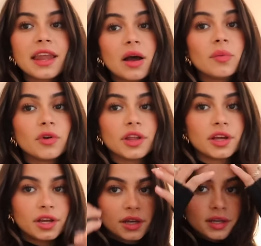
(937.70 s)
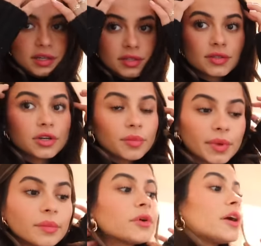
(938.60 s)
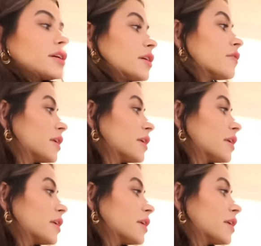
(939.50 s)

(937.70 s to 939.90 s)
Now I'm really gonna start being productive.